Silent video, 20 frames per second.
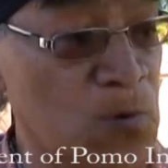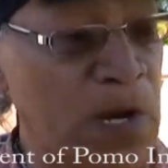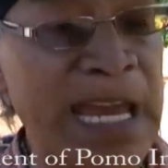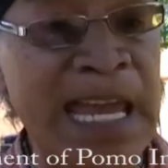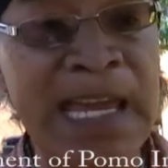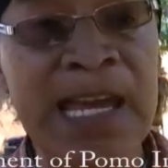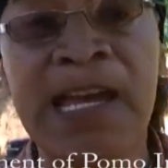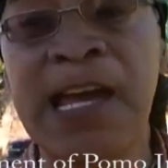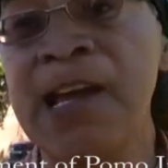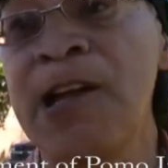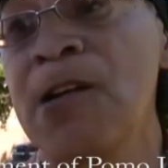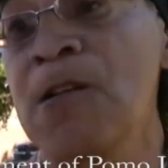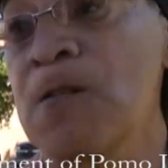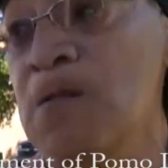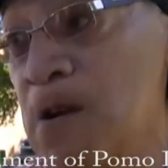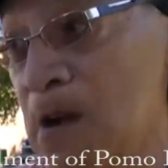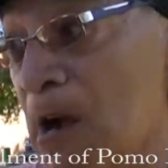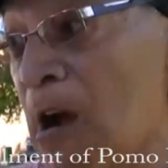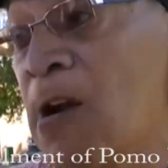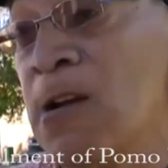we
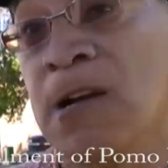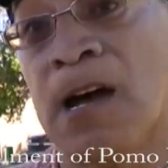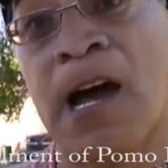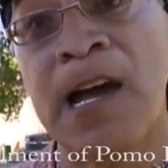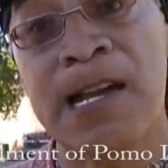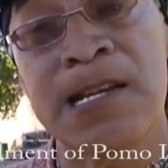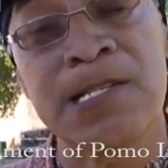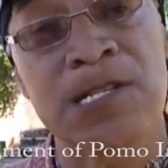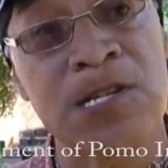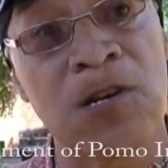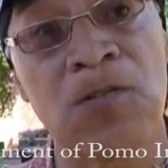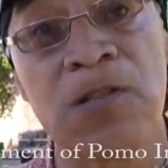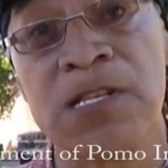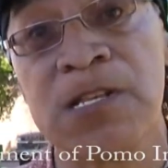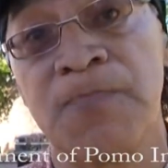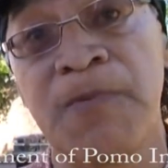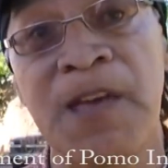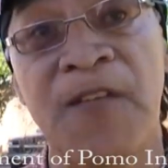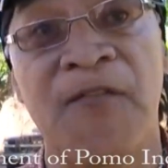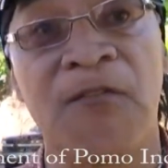here, I can only
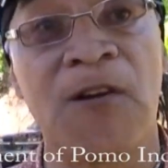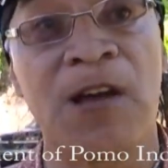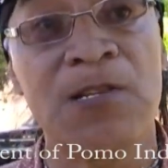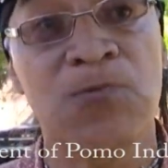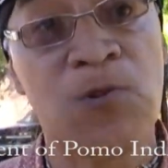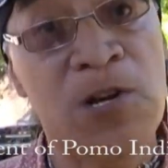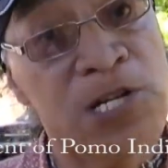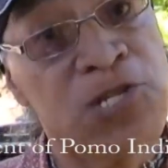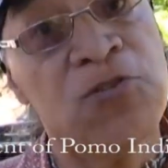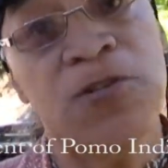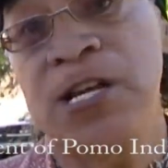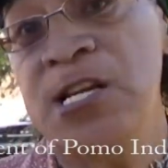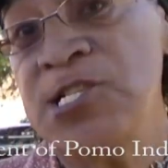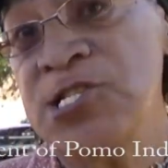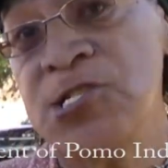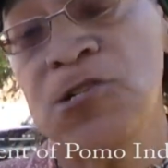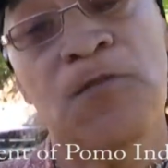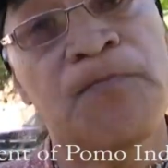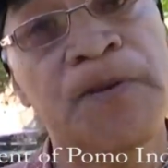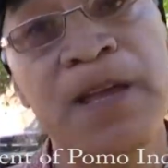speak for us, we're
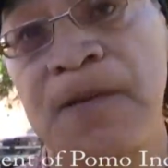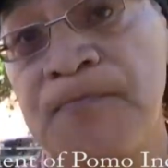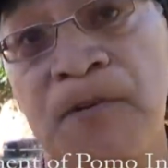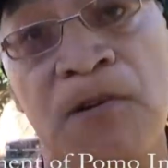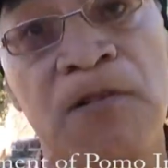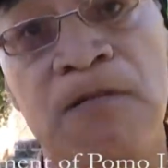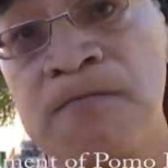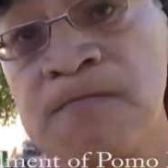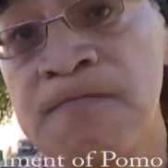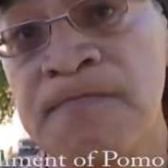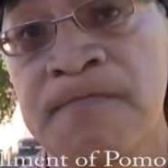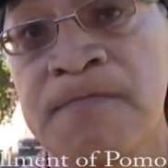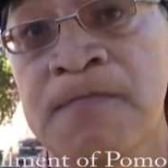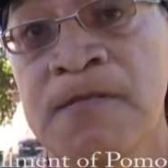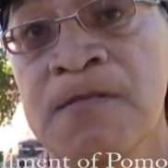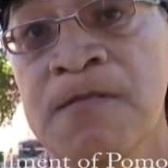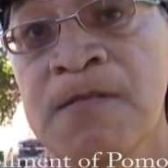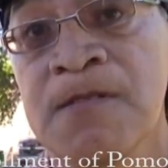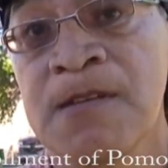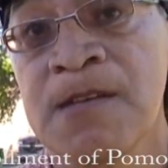traditional people.
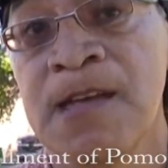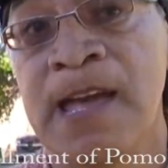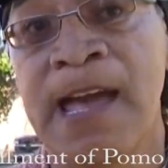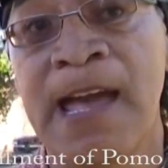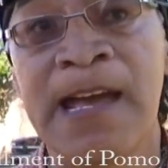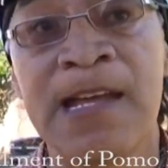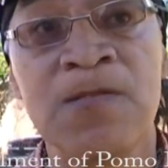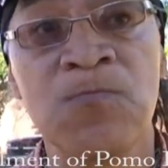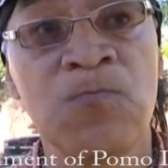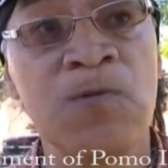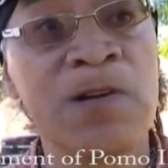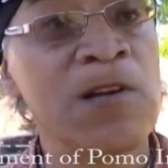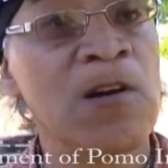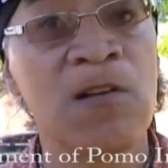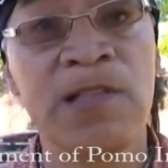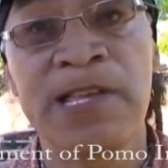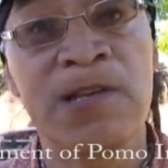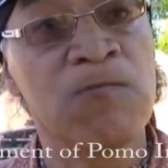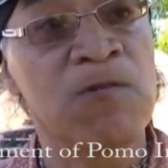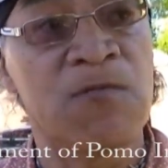And we
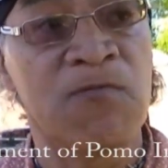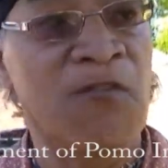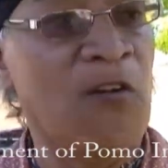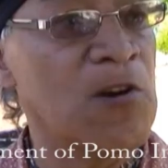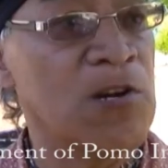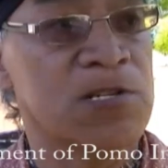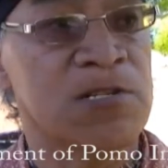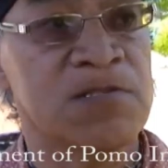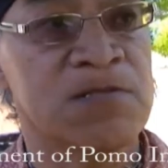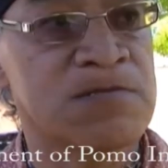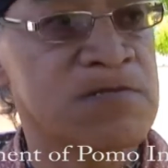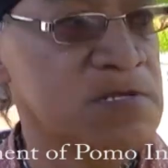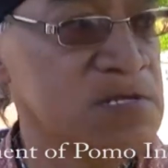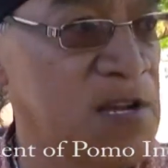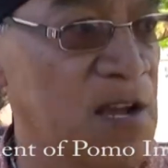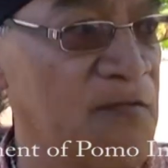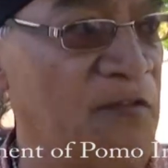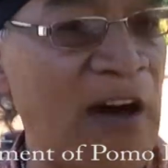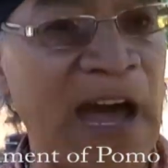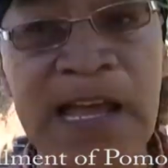only resort
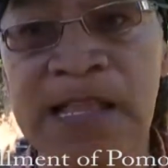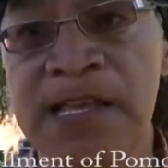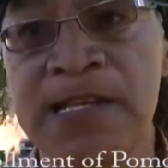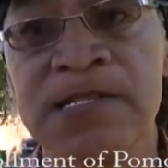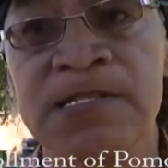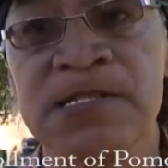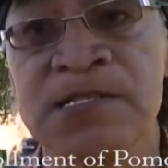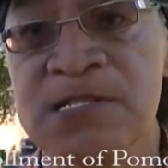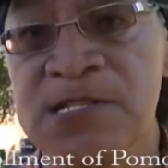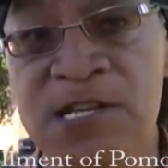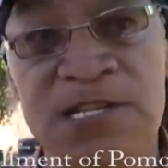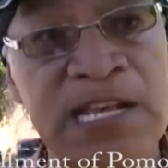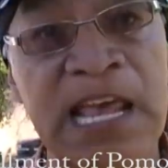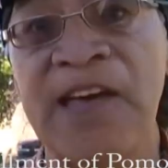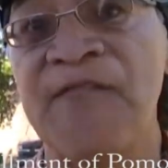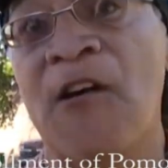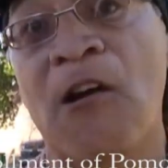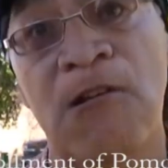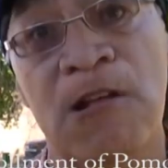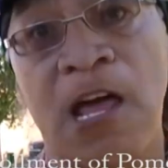to violence to
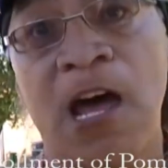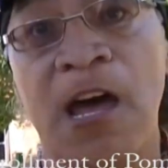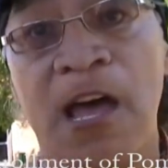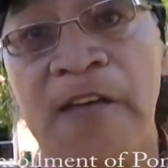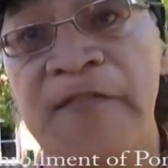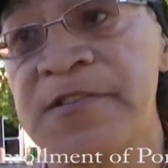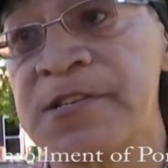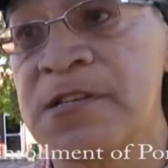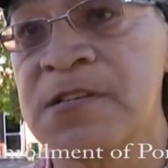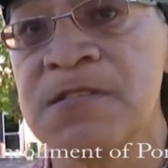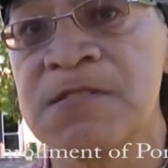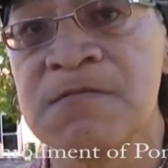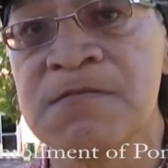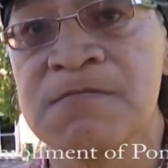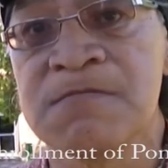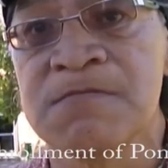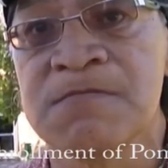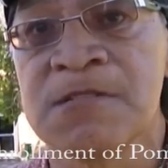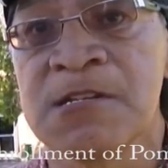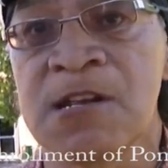save our lives,
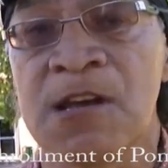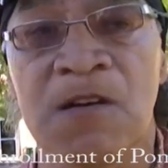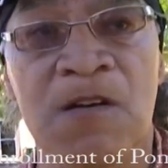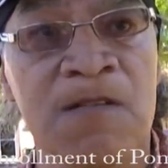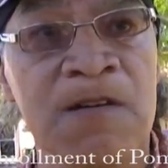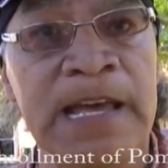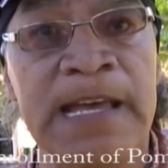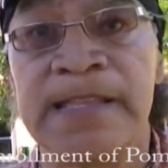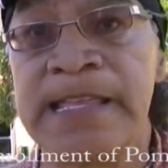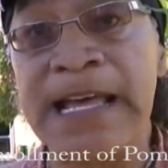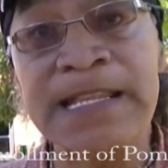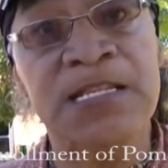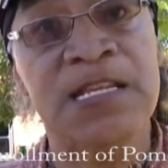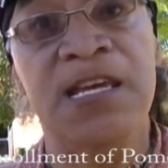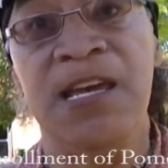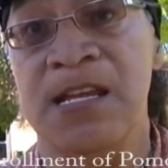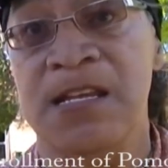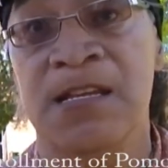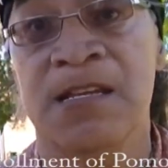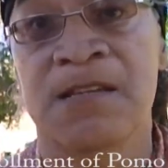and that's
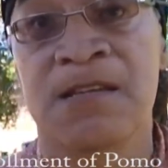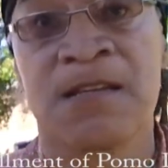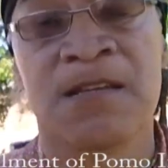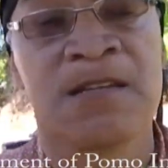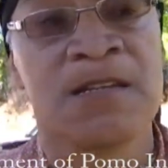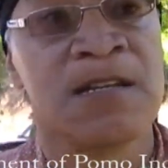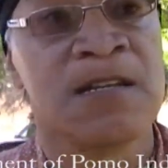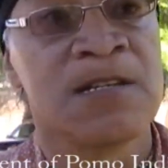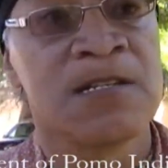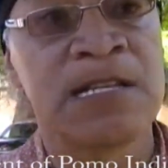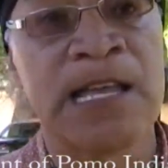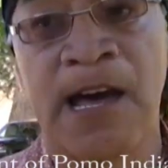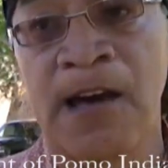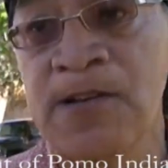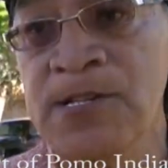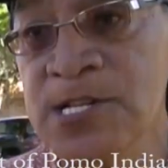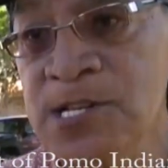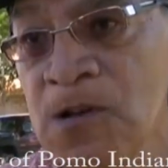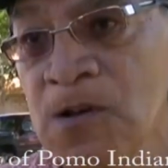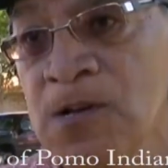it.
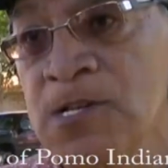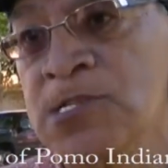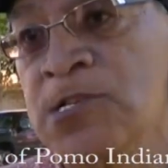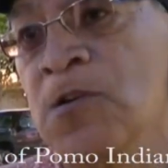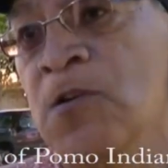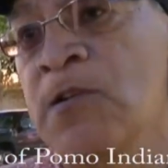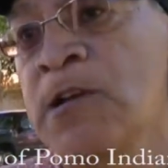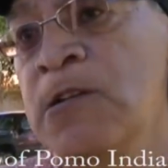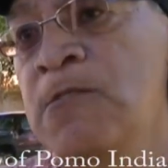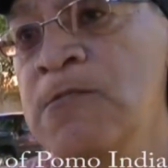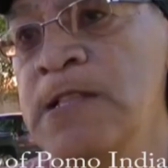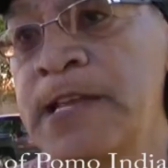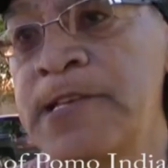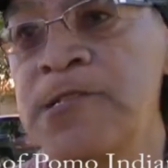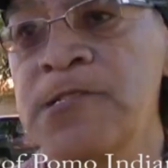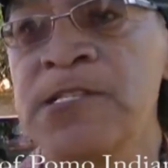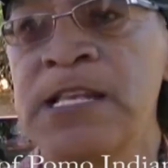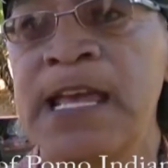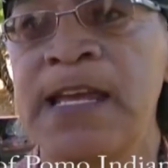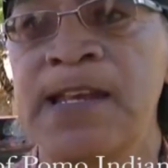Now, so here, like
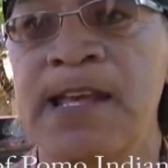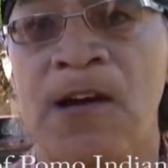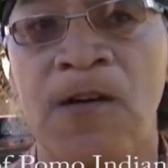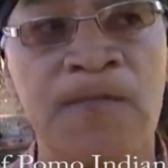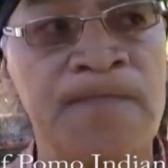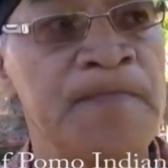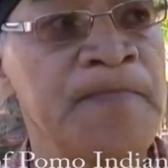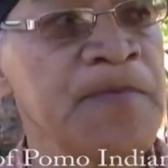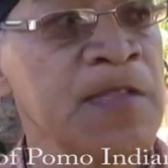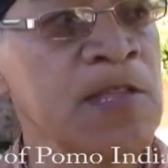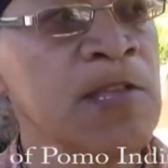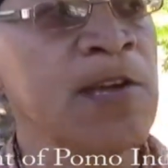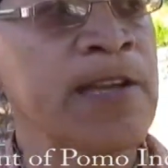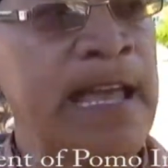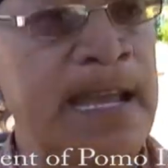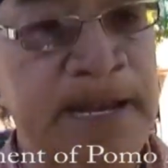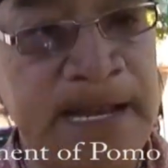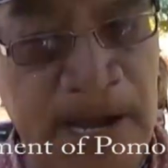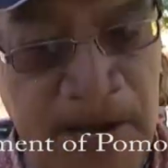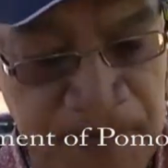you're saying now, look
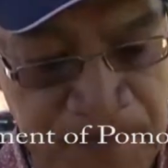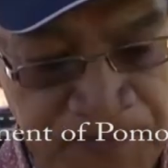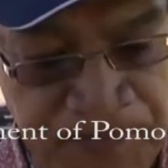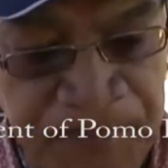at now,